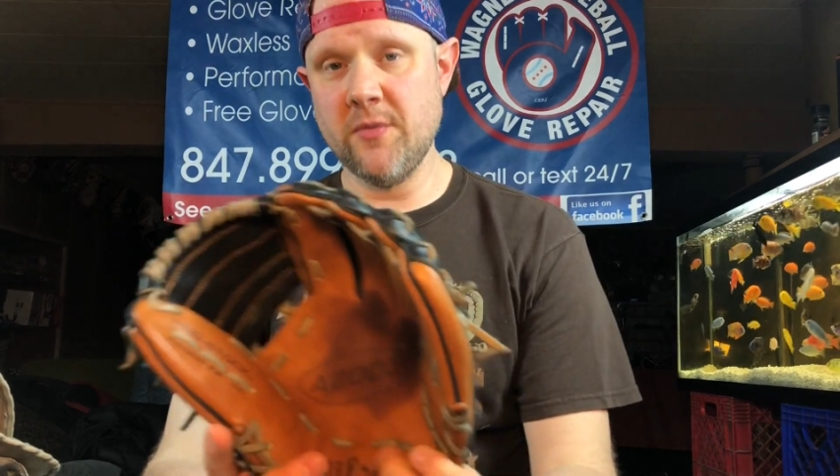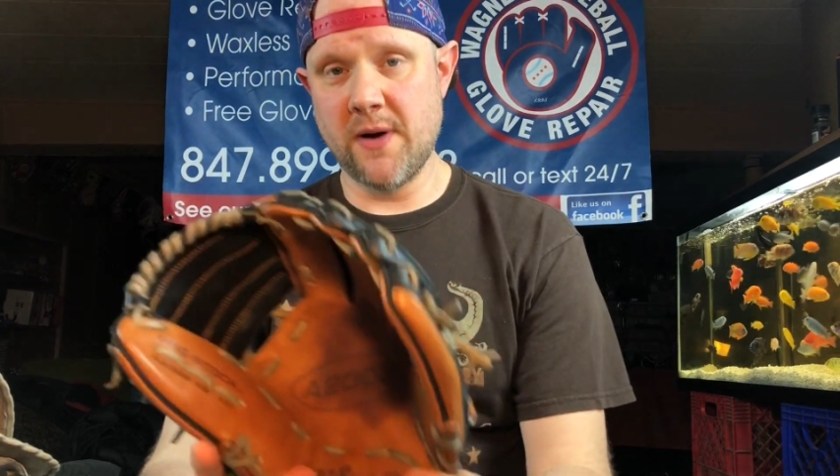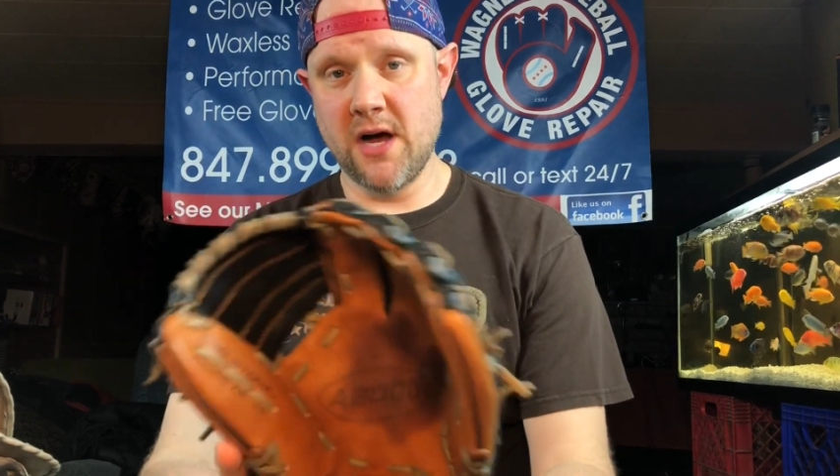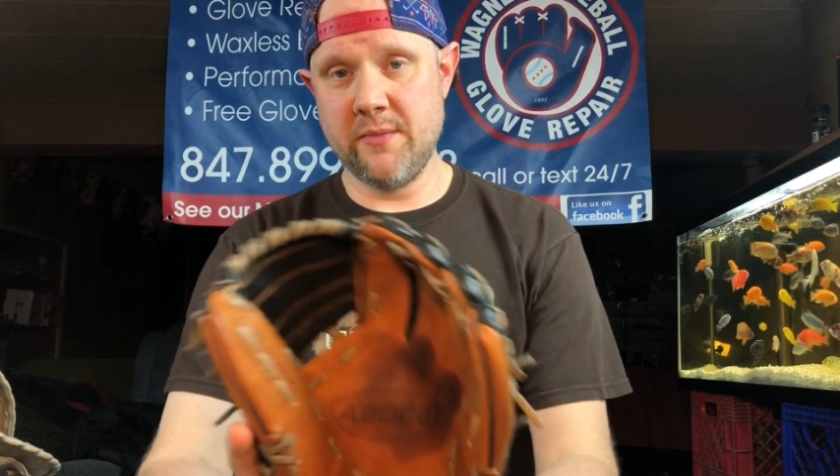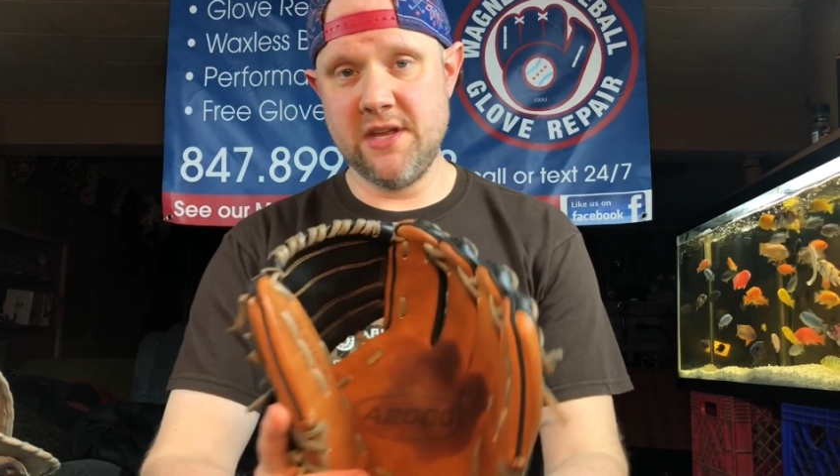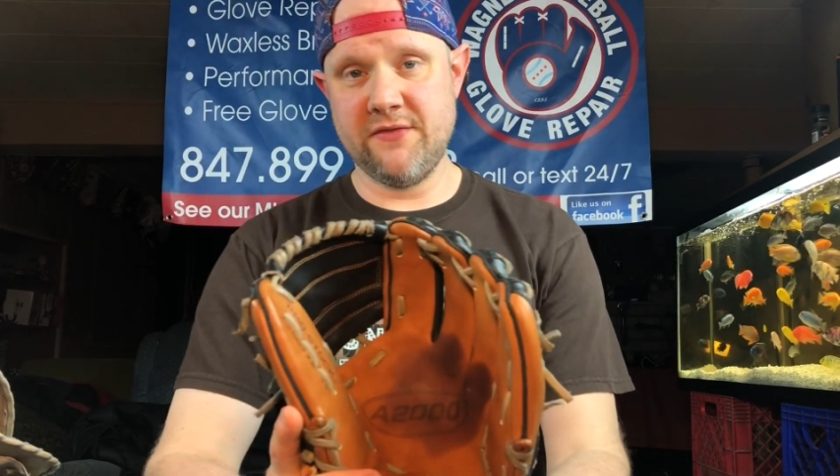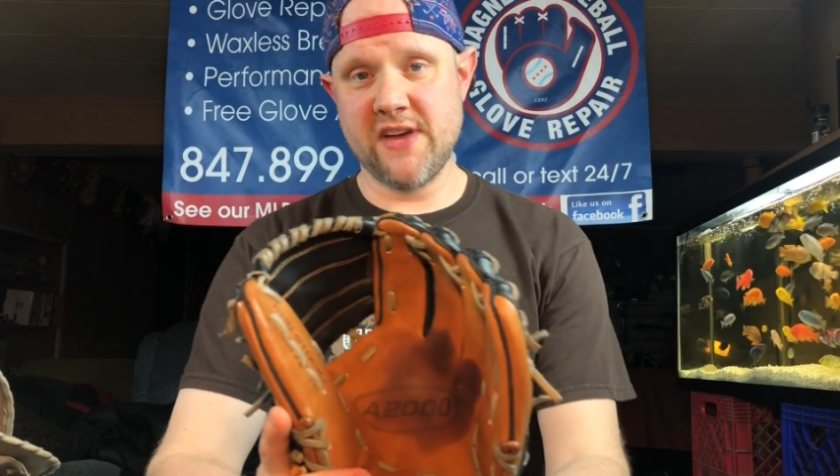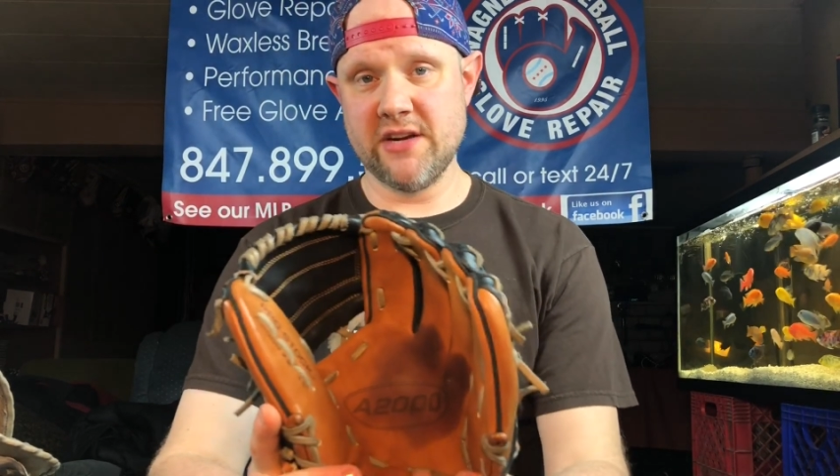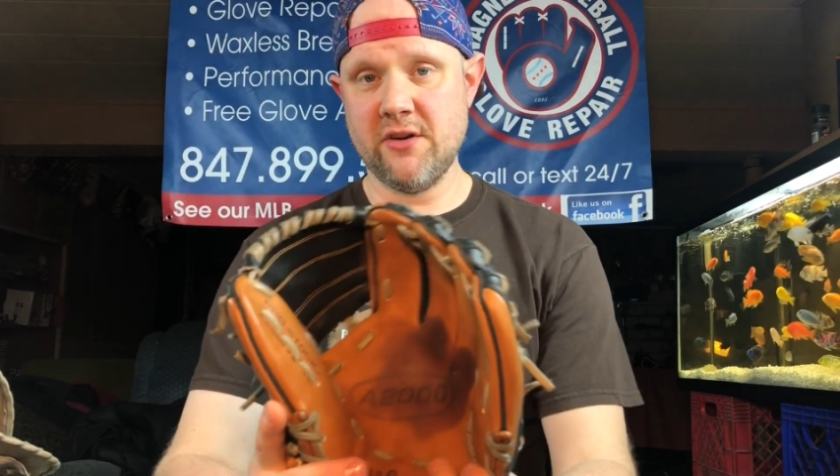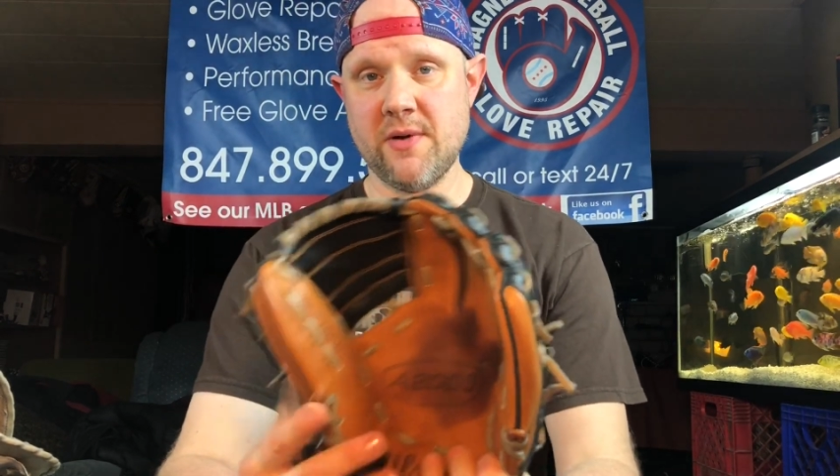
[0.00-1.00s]
the palm
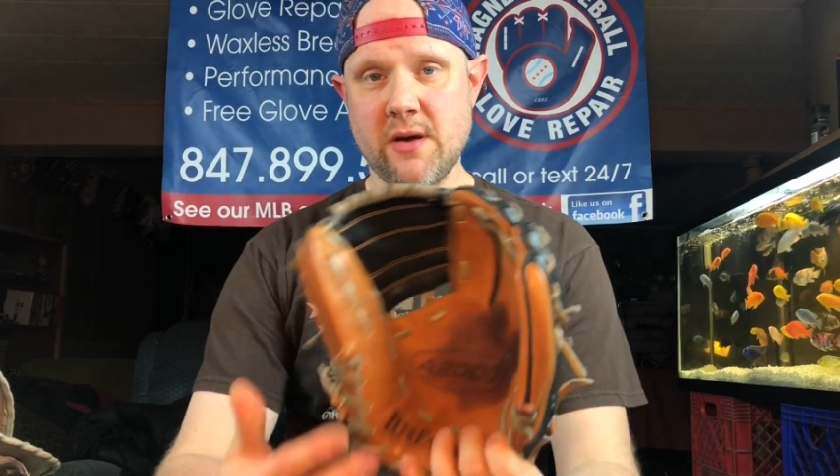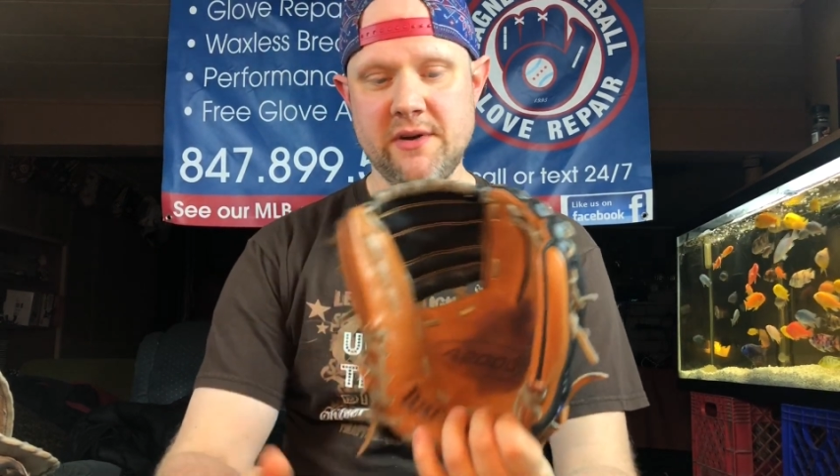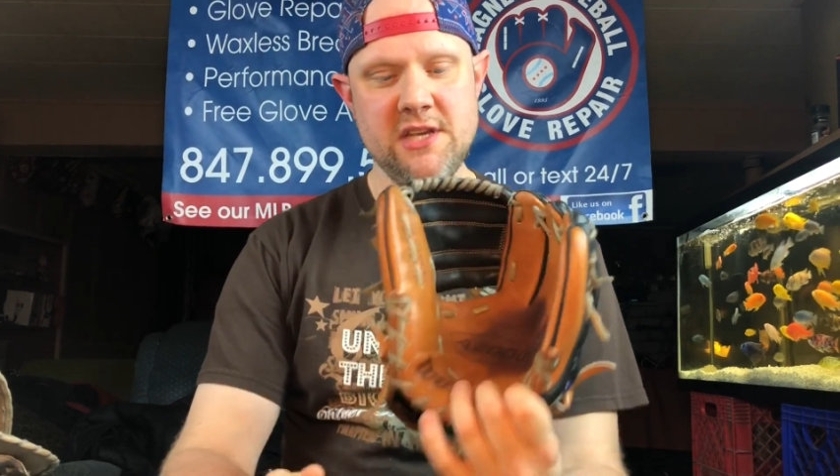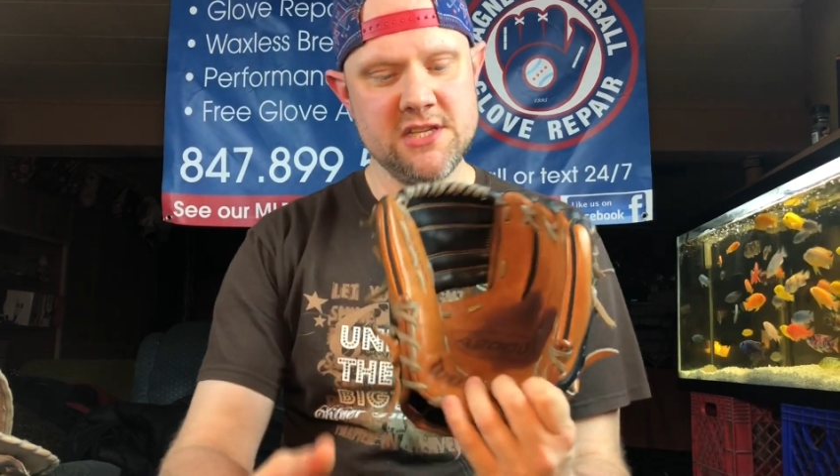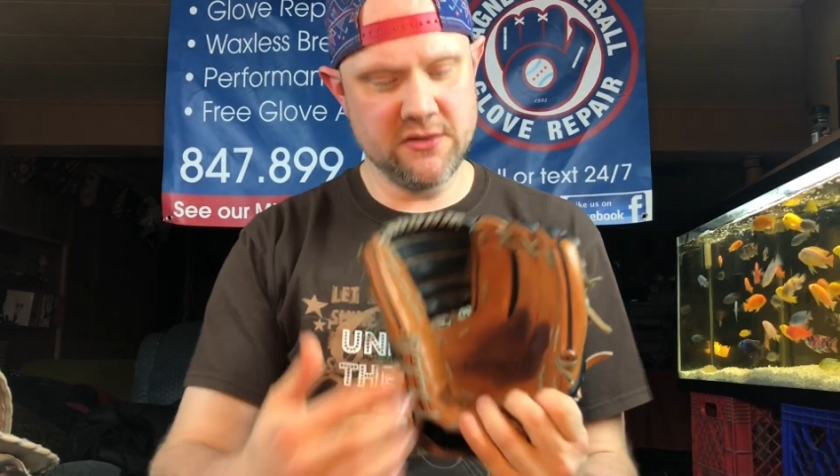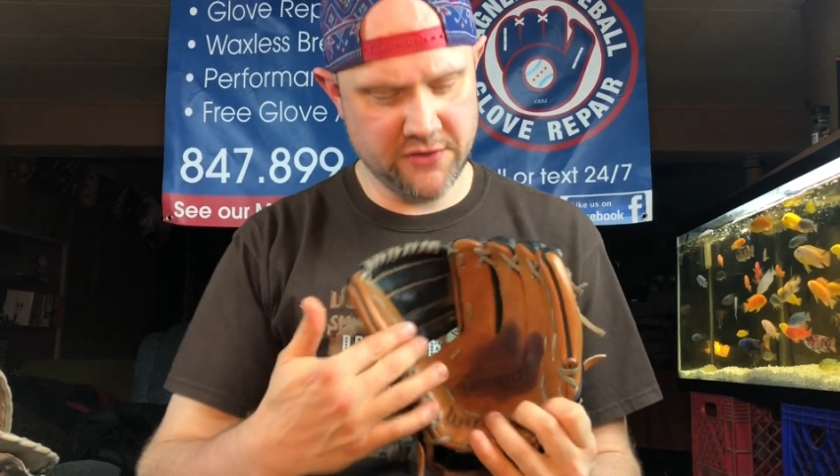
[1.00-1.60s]
factory palm adhesive,